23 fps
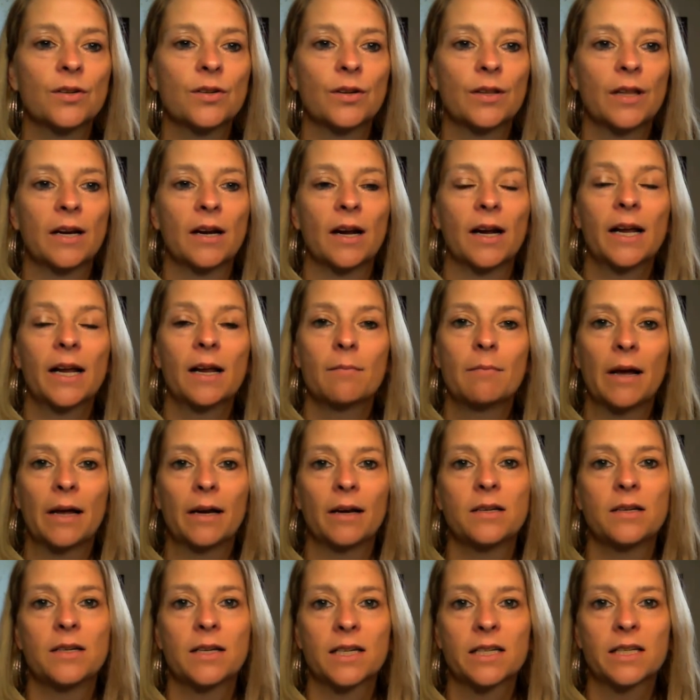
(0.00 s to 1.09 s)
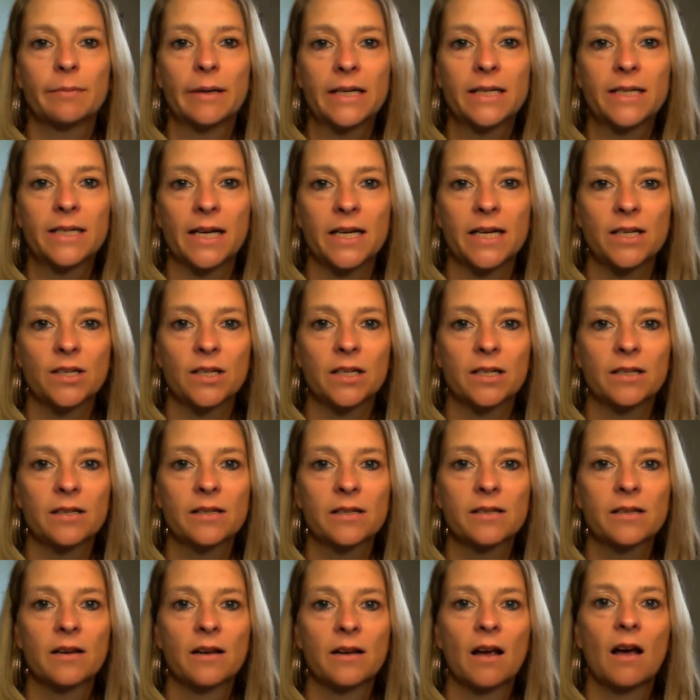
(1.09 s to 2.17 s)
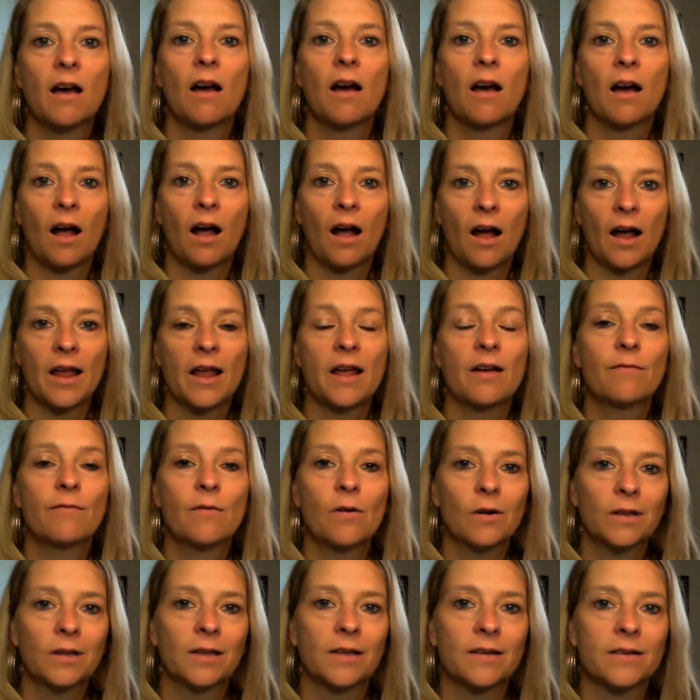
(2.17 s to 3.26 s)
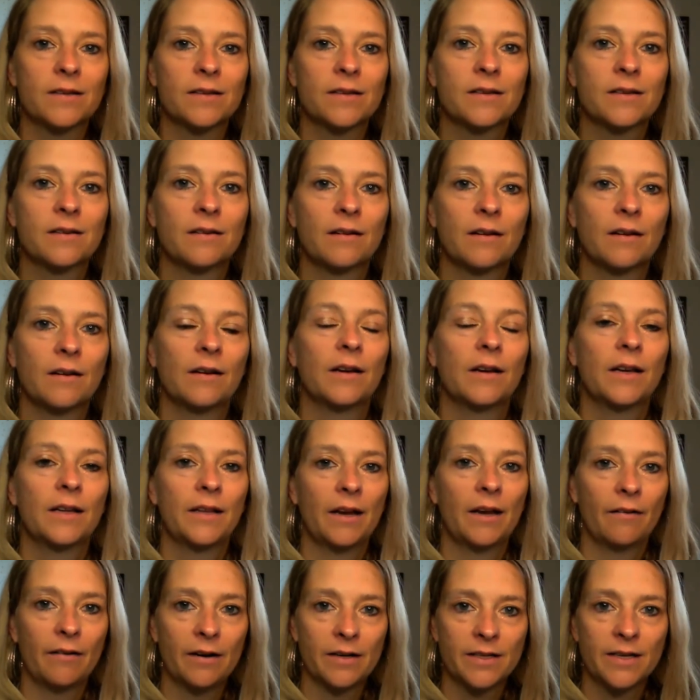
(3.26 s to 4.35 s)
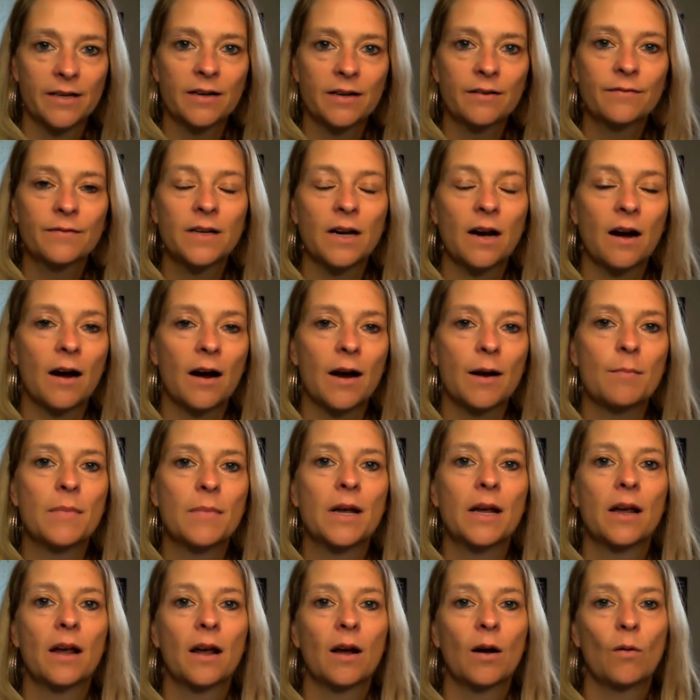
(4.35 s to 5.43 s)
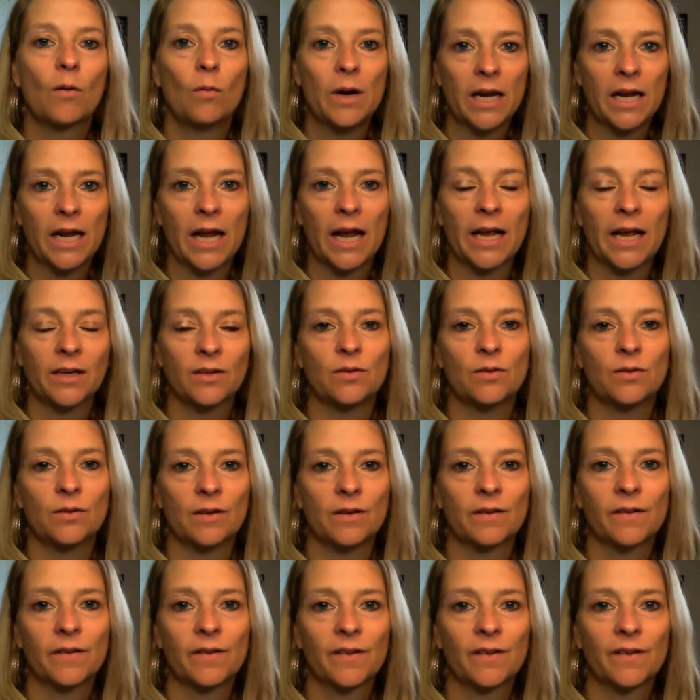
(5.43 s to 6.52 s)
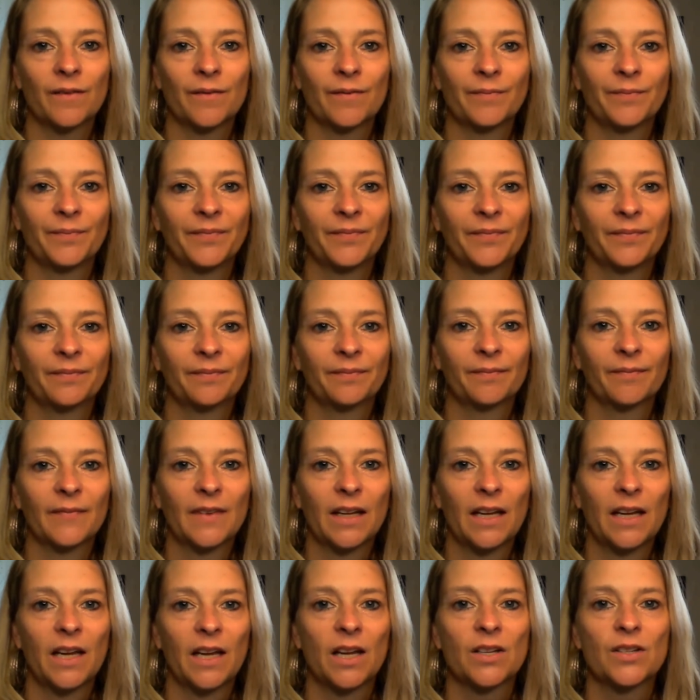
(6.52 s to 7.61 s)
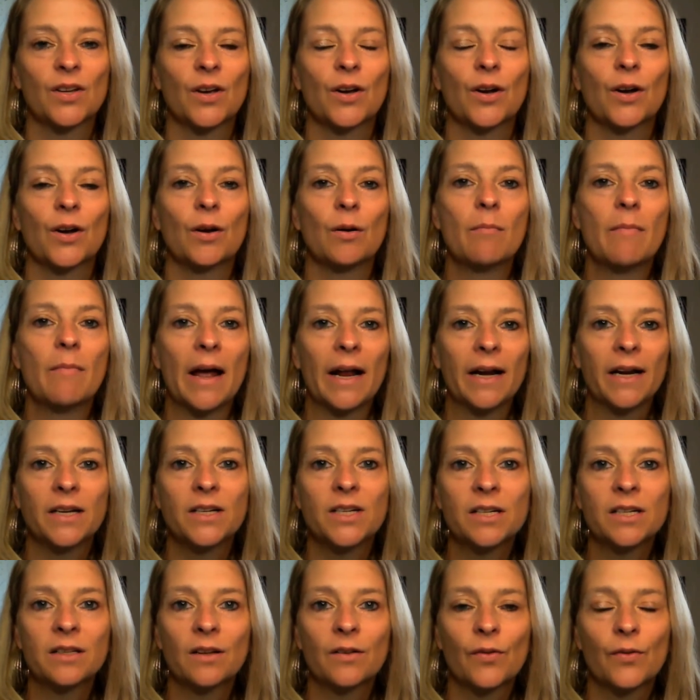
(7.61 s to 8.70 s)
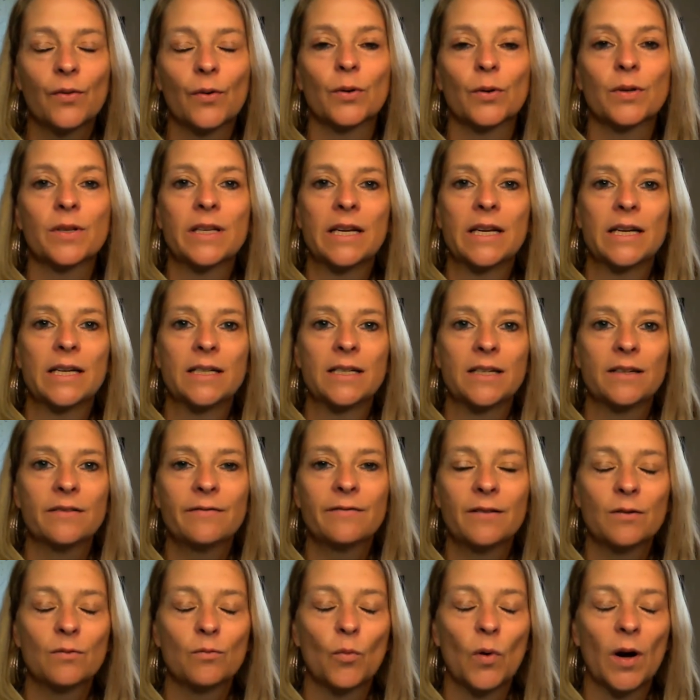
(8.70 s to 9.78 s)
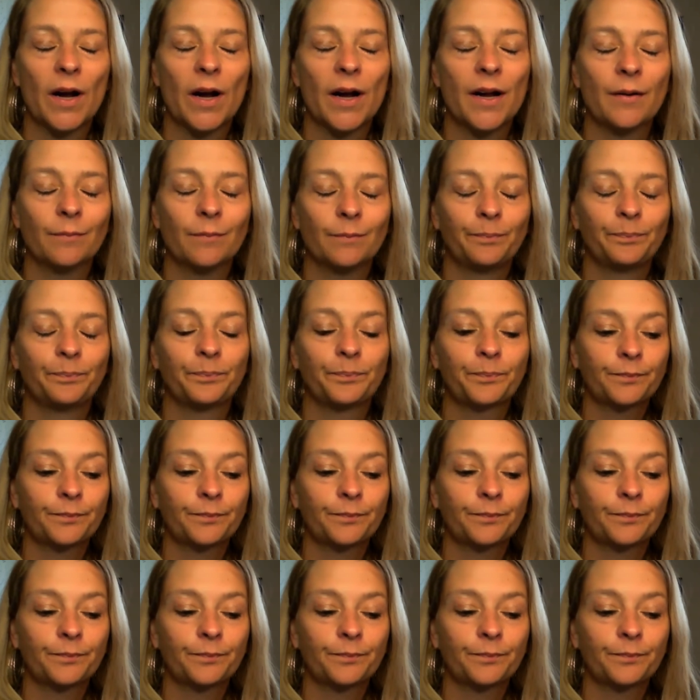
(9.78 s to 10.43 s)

so that I can manage expectations. I have got this. There is enough time. We can do this. So managing the thoughts in a different way